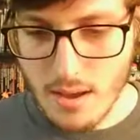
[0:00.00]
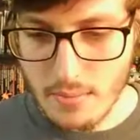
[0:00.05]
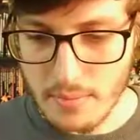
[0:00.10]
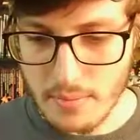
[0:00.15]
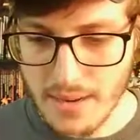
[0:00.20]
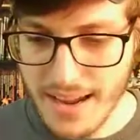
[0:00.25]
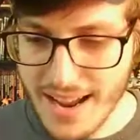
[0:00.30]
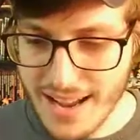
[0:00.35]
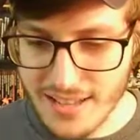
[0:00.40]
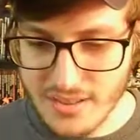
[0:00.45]

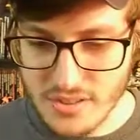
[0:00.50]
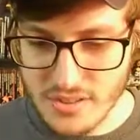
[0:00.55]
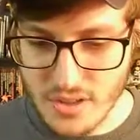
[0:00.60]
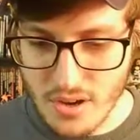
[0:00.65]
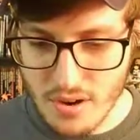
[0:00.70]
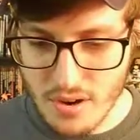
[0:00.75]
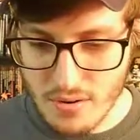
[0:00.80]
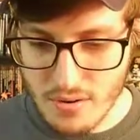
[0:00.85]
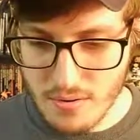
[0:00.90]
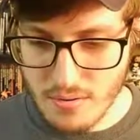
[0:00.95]
But yeah,
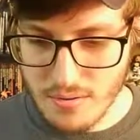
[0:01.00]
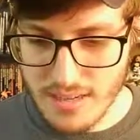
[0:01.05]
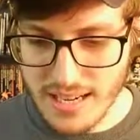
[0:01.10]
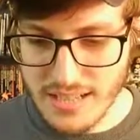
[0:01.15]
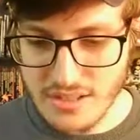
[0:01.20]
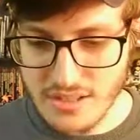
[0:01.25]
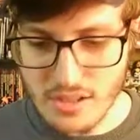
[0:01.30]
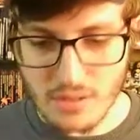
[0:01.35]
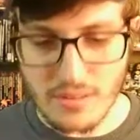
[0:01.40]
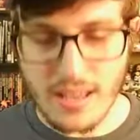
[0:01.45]
so he
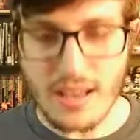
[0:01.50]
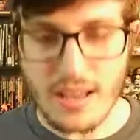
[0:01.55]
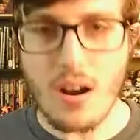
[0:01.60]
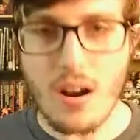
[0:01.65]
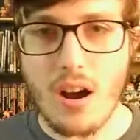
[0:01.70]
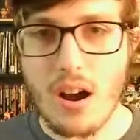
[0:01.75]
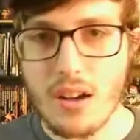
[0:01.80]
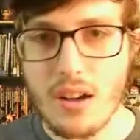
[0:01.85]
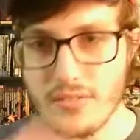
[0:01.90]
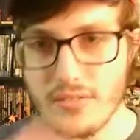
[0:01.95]
showed that
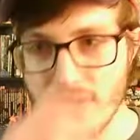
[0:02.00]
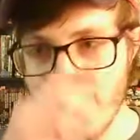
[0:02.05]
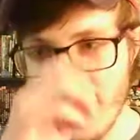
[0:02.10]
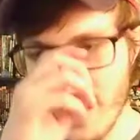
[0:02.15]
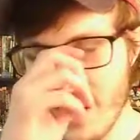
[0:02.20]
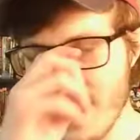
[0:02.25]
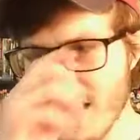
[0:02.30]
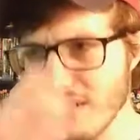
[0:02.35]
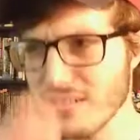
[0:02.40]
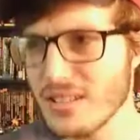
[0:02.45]
off,
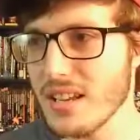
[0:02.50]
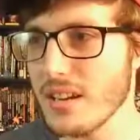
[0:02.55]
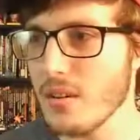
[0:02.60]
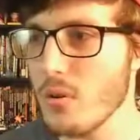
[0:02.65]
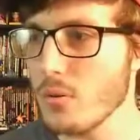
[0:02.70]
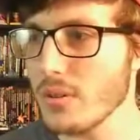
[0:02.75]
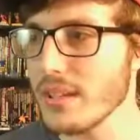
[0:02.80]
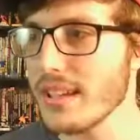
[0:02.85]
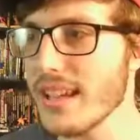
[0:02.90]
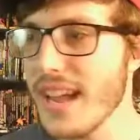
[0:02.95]
and I was like,
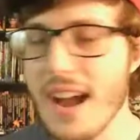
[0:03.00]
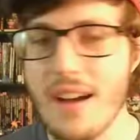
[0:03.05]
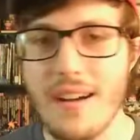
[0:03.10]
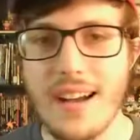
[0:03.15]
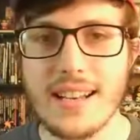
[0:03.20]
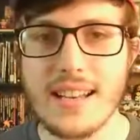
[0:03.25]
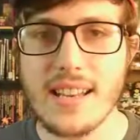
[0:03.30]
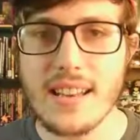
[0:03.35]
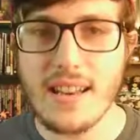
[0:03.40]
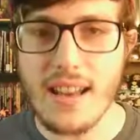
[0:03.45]
holy cow,
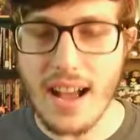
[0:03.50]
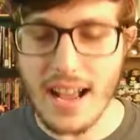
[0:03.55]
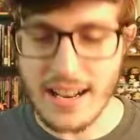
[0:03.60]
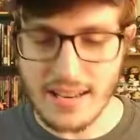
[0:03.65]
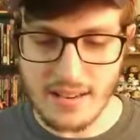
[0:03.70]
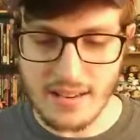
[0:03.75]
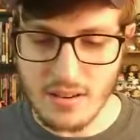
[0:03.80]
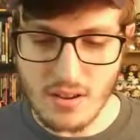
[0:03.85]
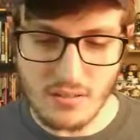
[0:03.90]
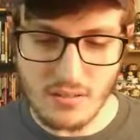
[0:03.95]
I
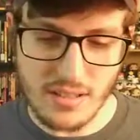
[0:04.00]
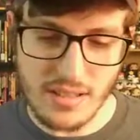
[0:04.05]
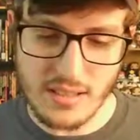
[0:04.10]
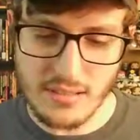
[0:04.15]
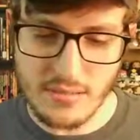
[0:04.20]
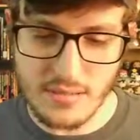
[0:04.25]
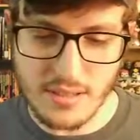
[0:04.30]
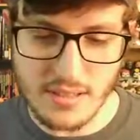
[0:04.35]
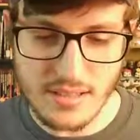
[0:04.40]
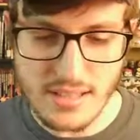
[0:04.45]
didn't know
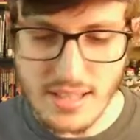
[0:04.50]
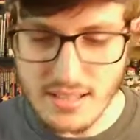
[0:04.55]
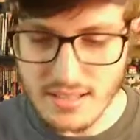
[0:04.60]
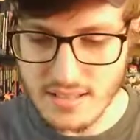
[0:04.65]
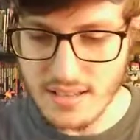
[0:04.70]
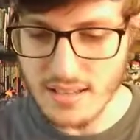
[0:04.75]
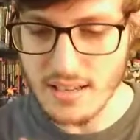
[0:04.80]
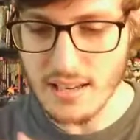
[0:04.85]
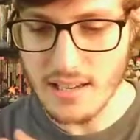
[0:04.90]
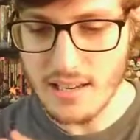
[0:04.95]
these
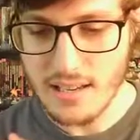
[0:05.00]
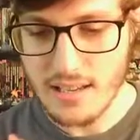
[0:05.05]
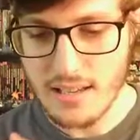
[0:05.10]
existed.